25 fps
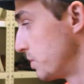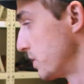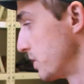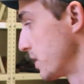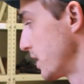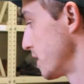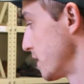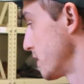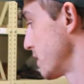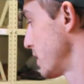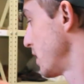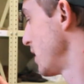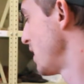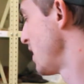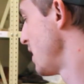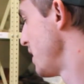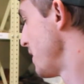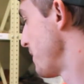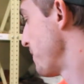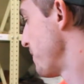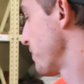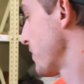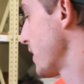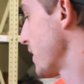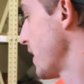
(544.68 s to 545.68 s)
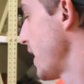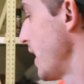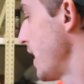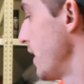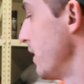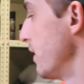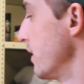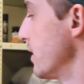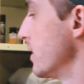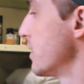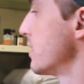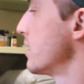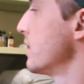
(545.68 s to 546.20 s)
size,
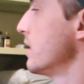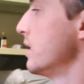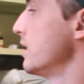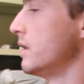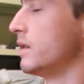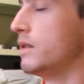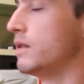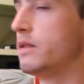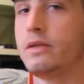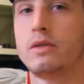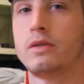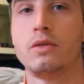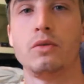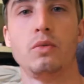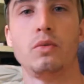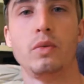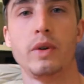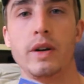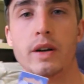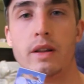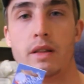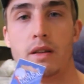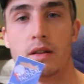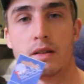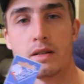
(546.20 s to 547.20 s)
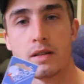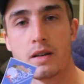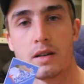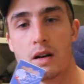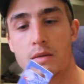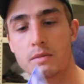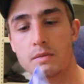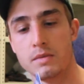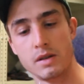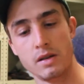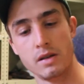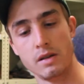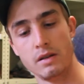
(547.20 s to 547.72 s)
and this is where this
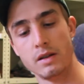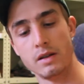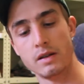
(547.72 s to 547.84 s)
comes in.